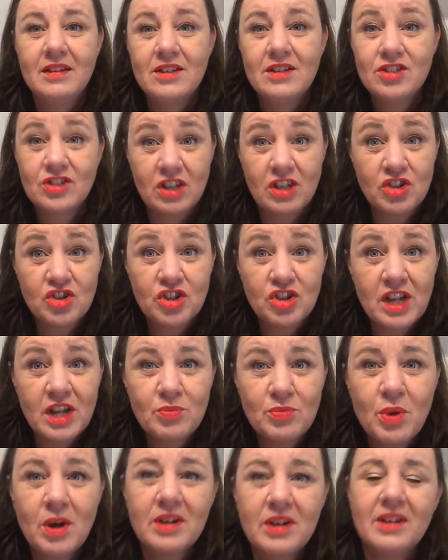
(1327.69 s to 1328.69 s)
stitch
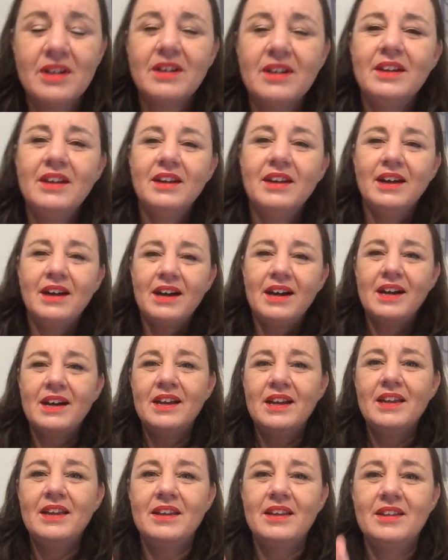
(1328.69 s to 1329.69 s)
that one.
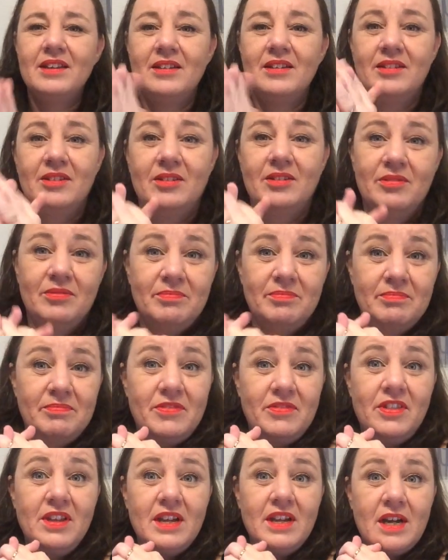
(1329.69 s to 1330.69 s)
I
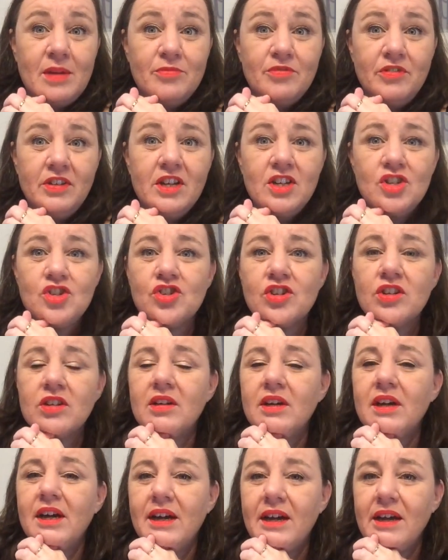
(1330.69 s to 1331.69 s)
think I'm finished.
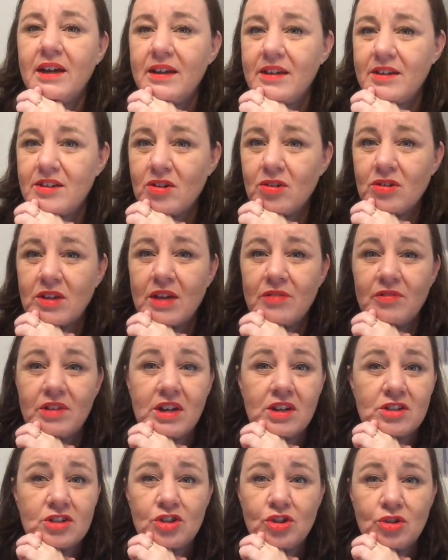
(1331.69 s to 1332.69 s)
I don't have a
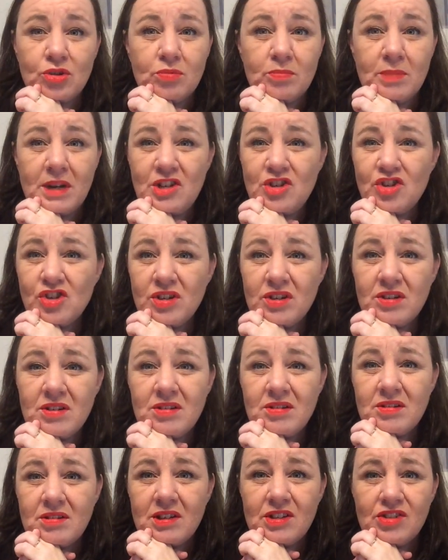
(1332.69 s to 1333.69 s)
lot to mention
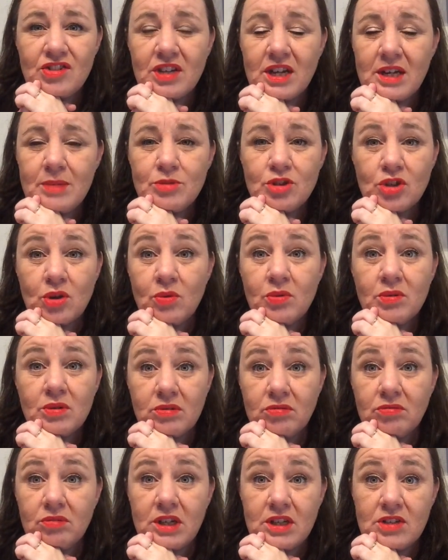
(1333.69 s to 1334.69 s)
this time, so
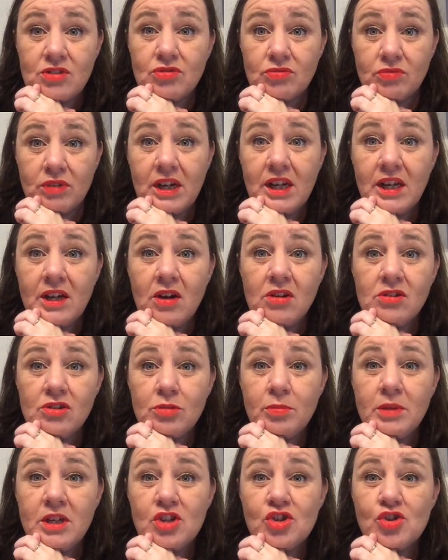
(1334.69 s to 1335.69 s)
it's really going
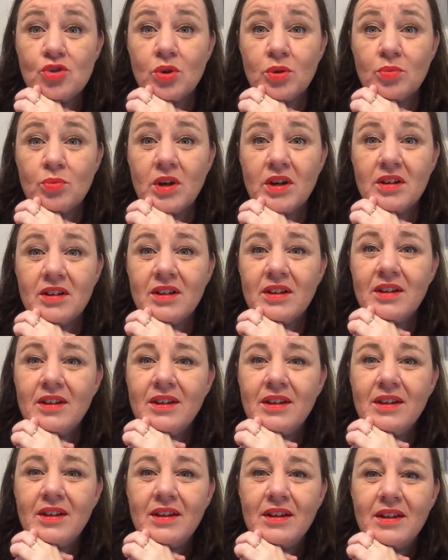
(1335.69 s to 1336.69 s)
to be a short one.
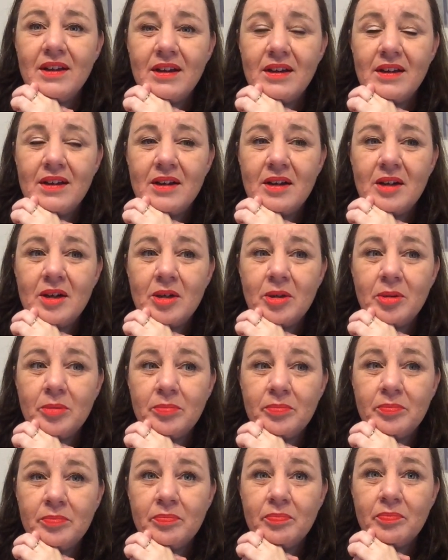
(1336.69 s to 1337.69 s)

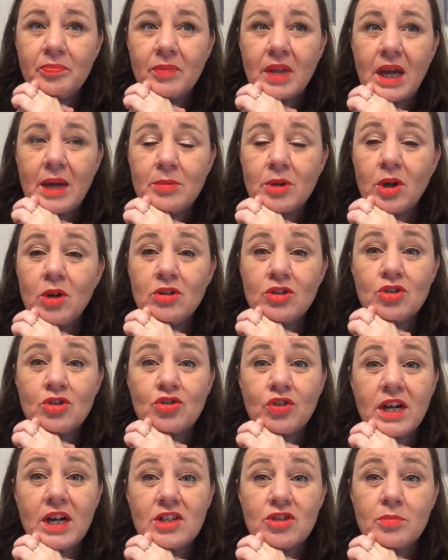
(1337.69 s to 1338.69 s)
I'm going to
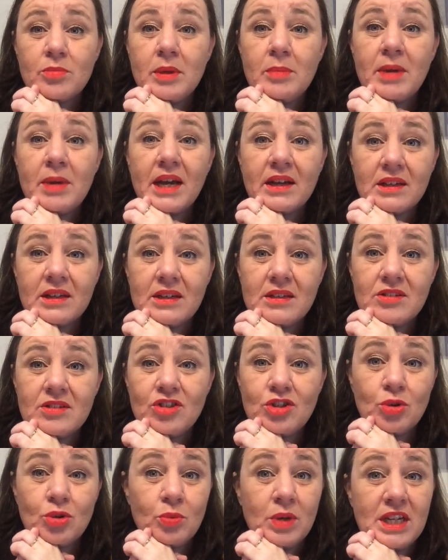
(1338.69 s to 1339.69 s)
try to be back in
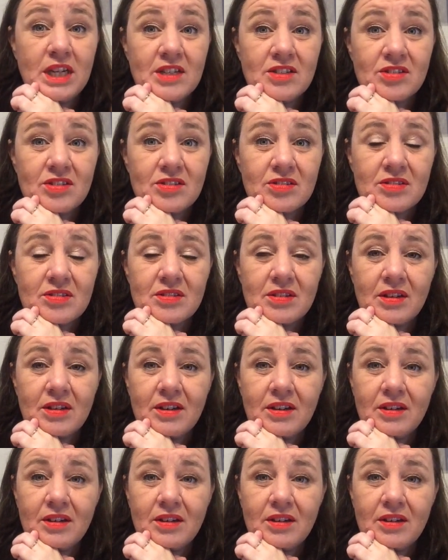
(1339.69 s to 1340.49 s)
2 weeks,